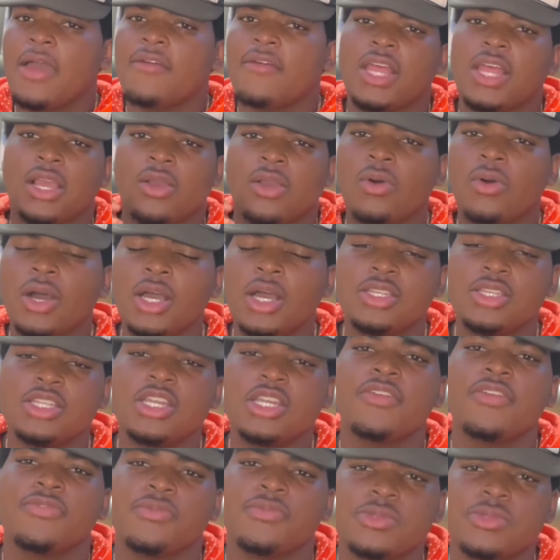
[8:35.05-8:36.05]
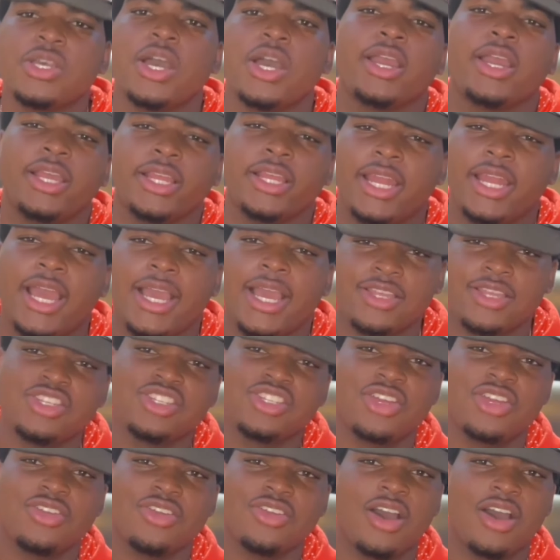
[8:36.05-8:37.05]
I have like one shirt from Target that I can
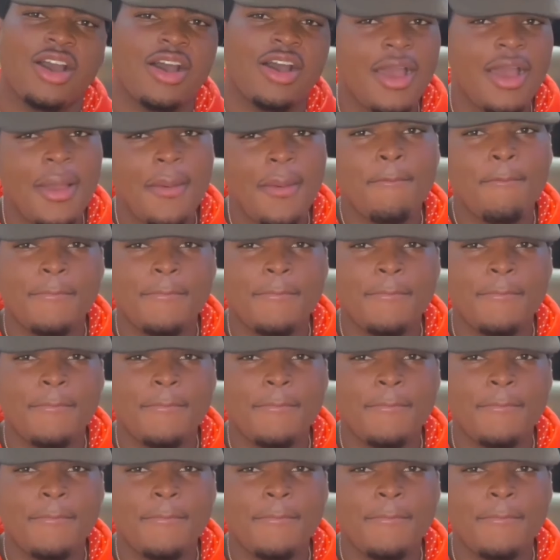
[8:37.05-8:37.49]
show y'all.